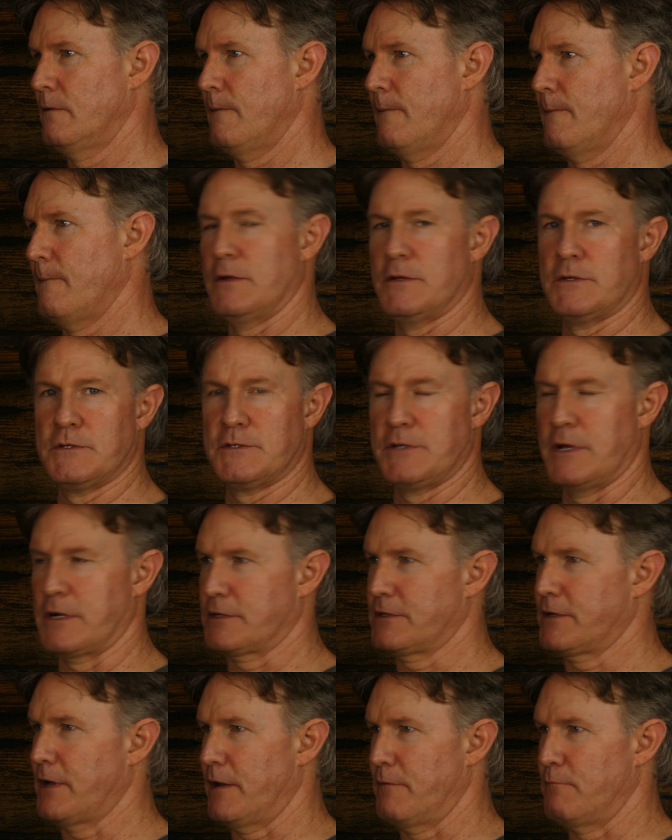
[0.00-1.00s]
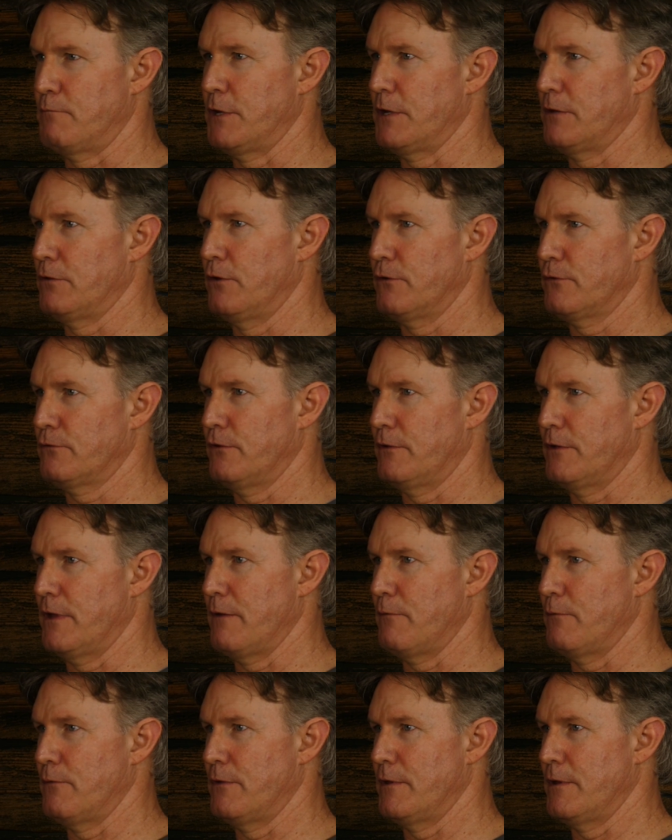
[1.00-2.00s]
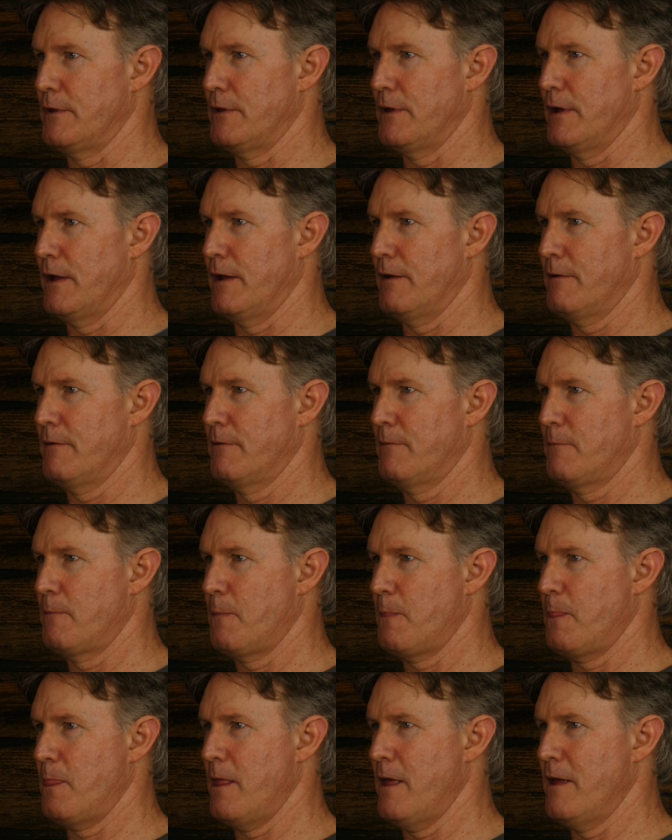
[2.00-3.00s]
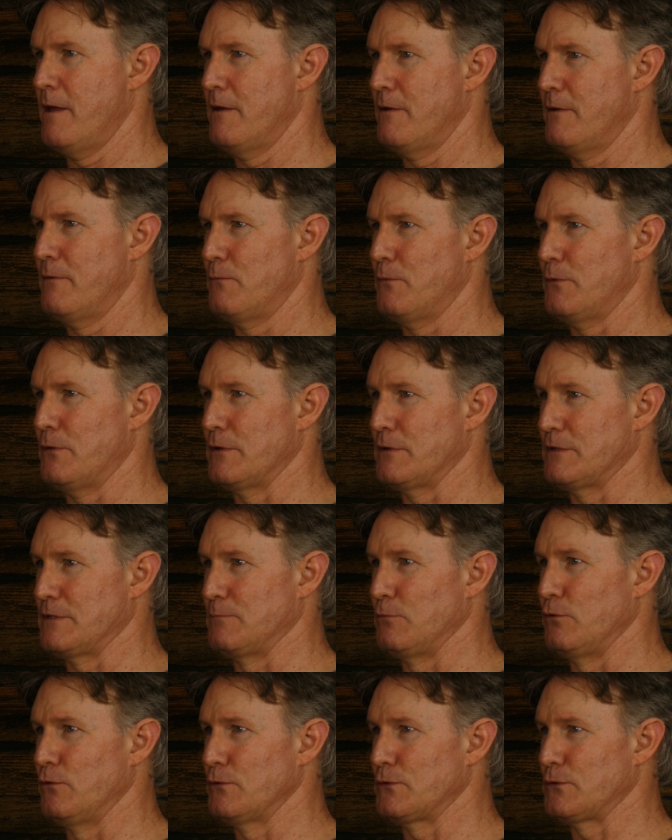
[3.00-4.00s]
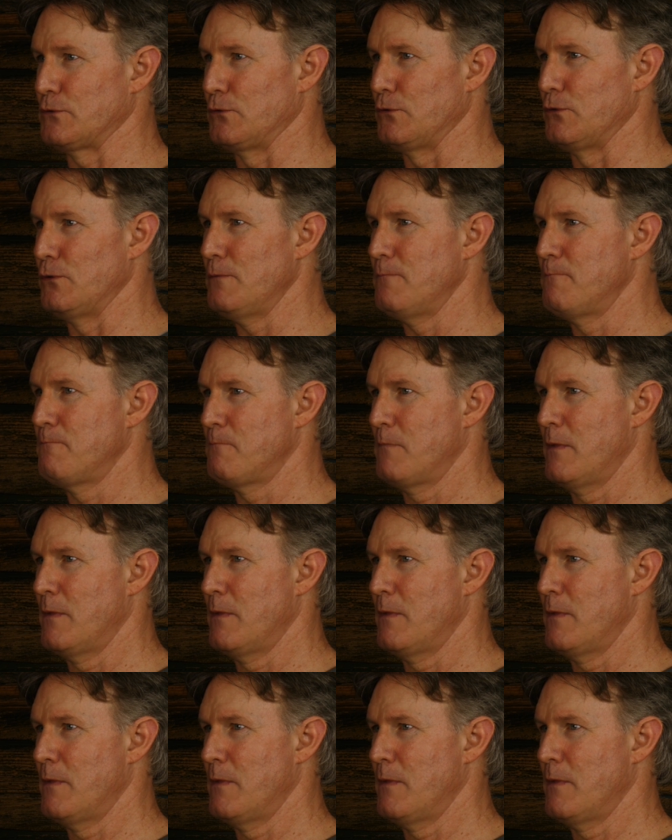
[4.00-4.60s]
It sucks cutting big logs like that with the small saw.